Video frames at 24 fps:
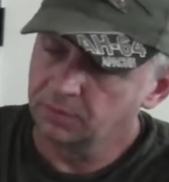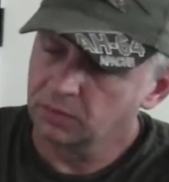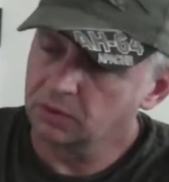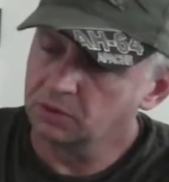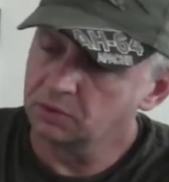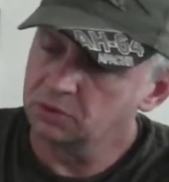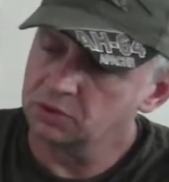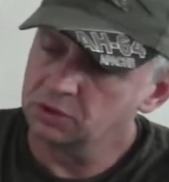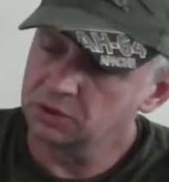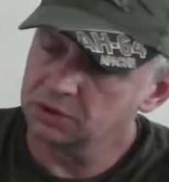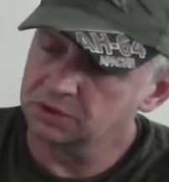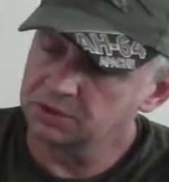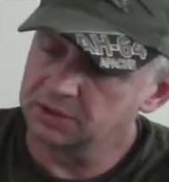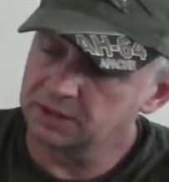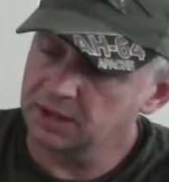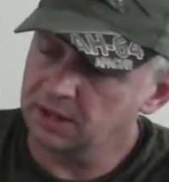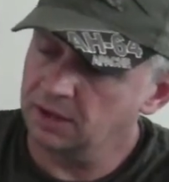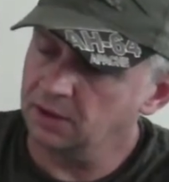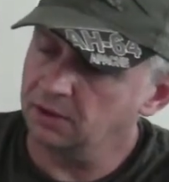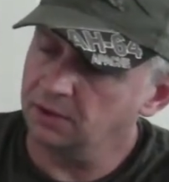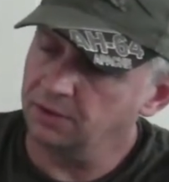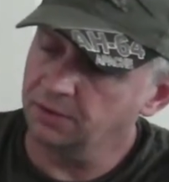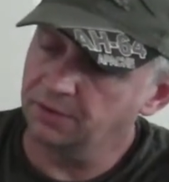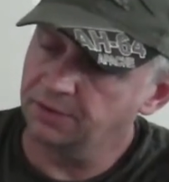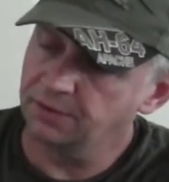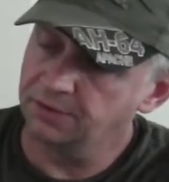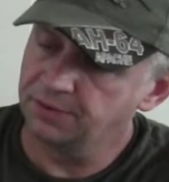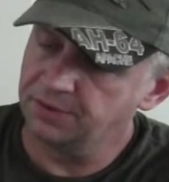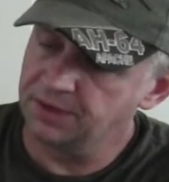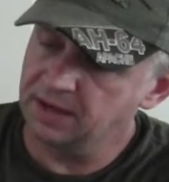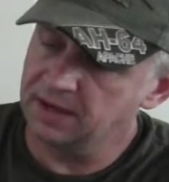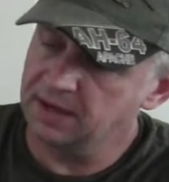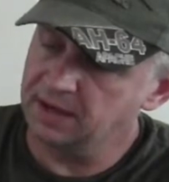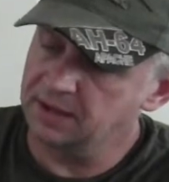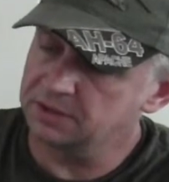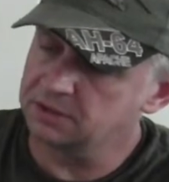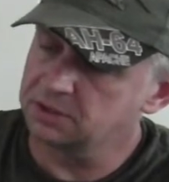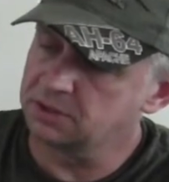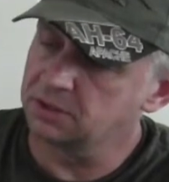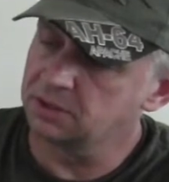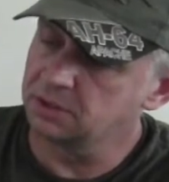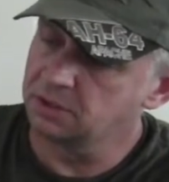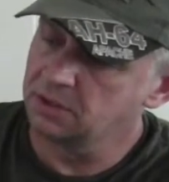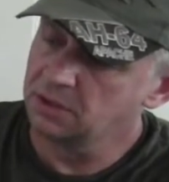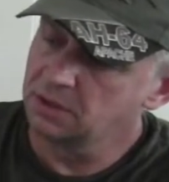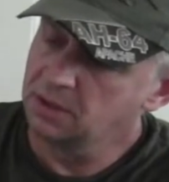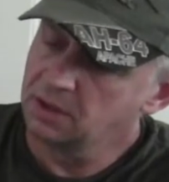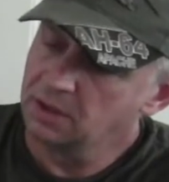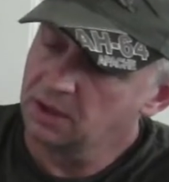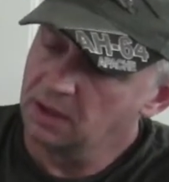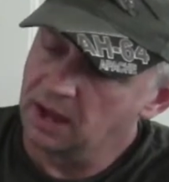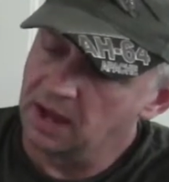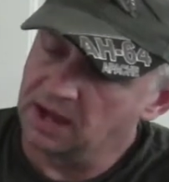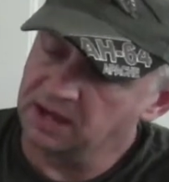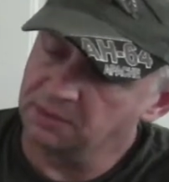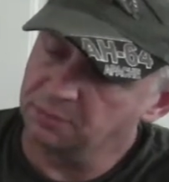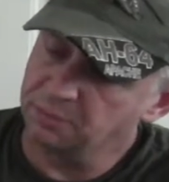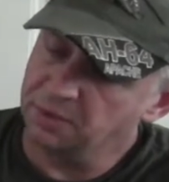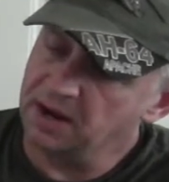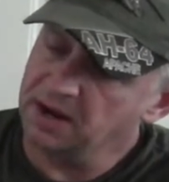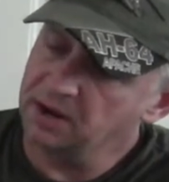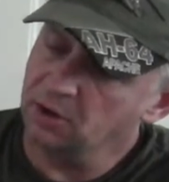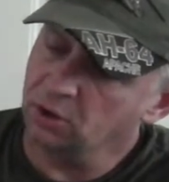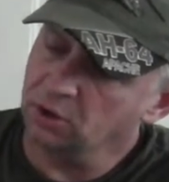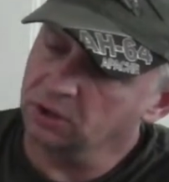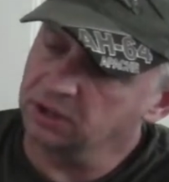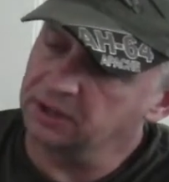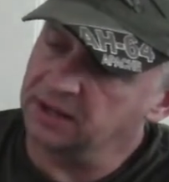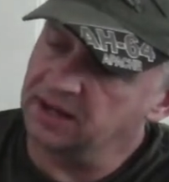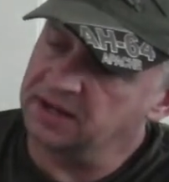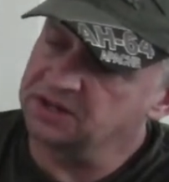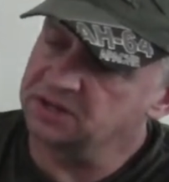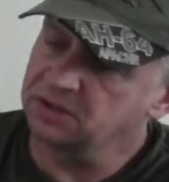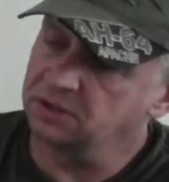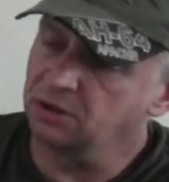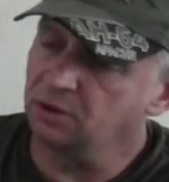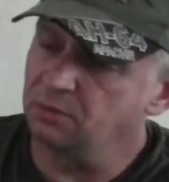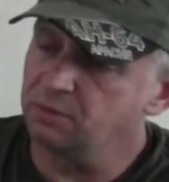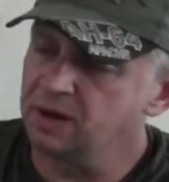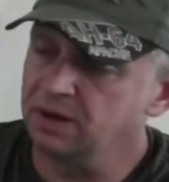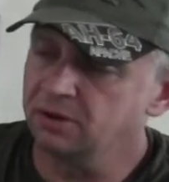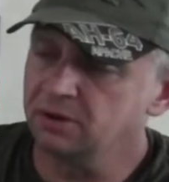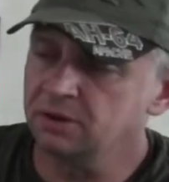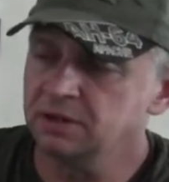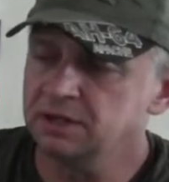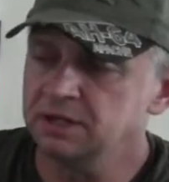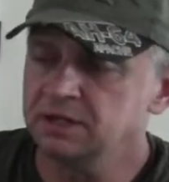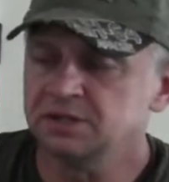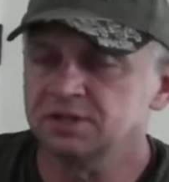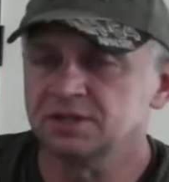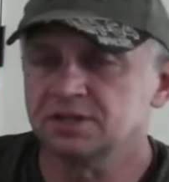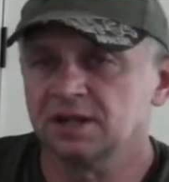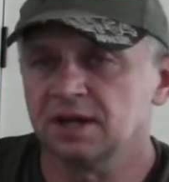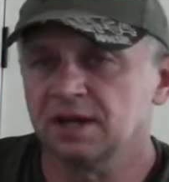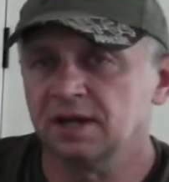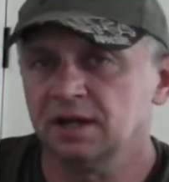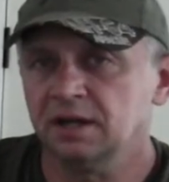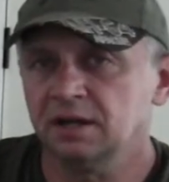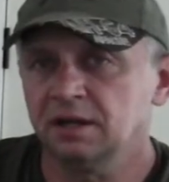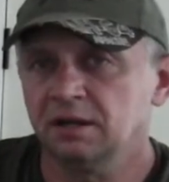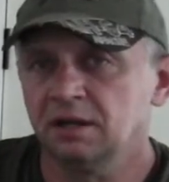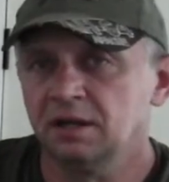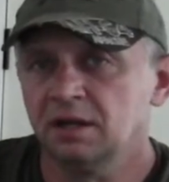You can tell that I could probably organize it a little better on the inside,